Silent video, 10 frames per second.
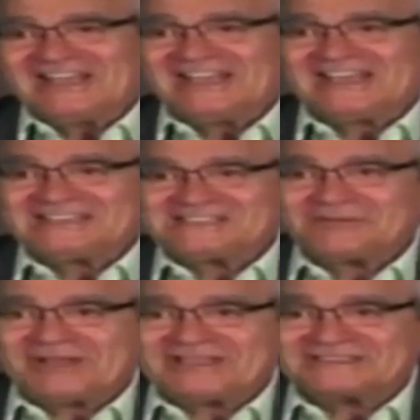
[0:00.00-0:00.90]
It is
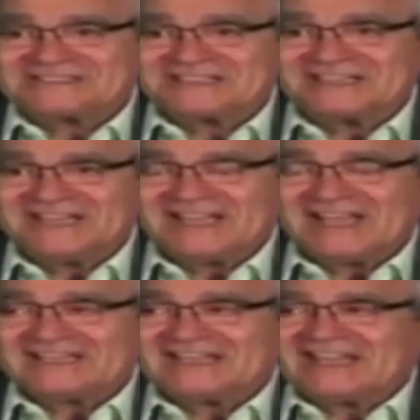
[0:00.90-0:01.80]
amazing.
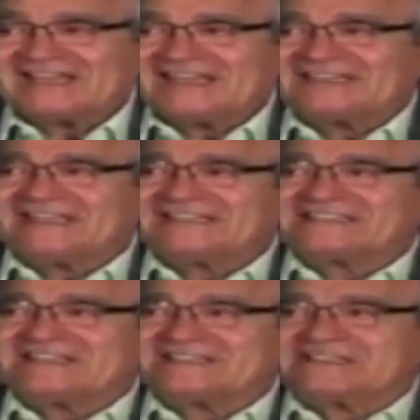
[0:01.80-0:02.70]
And
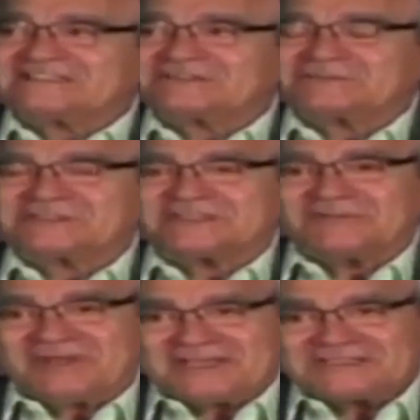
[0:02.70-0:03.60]
it was an
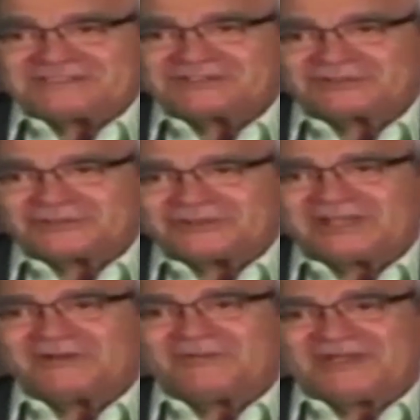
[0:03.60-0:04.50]
amazing school,
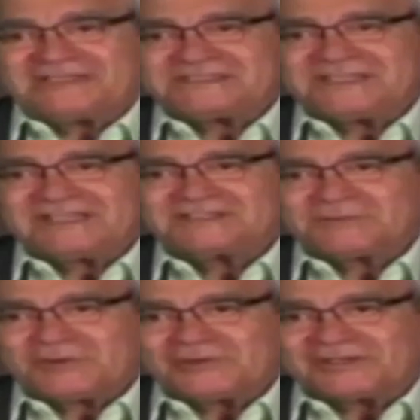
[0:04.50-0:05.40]
an amazing
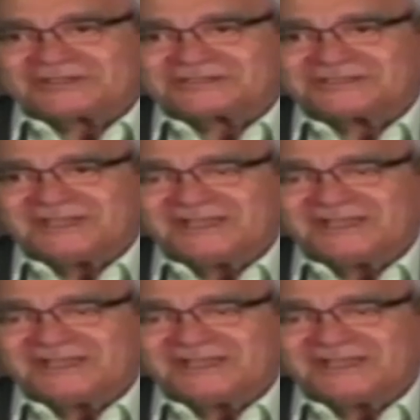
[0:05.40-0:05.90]
experience.